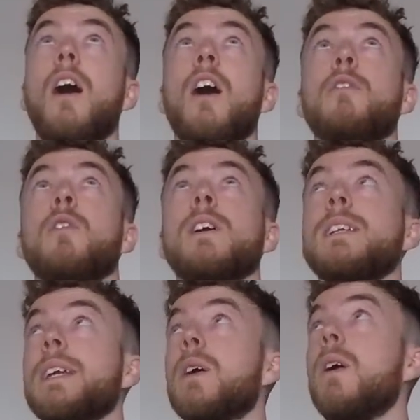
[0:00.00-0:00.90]
I've
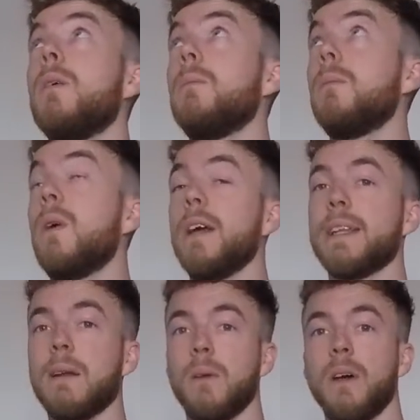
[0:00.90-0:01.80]
already got my
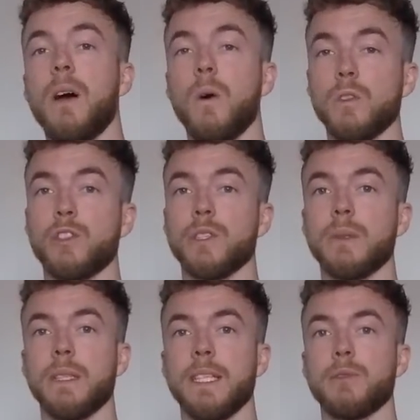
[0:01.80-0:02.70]
downlight holes
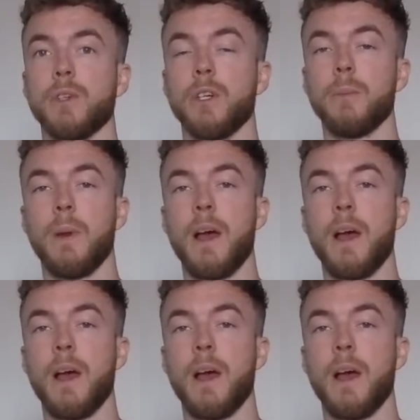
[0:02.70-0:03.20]
drilled in this room,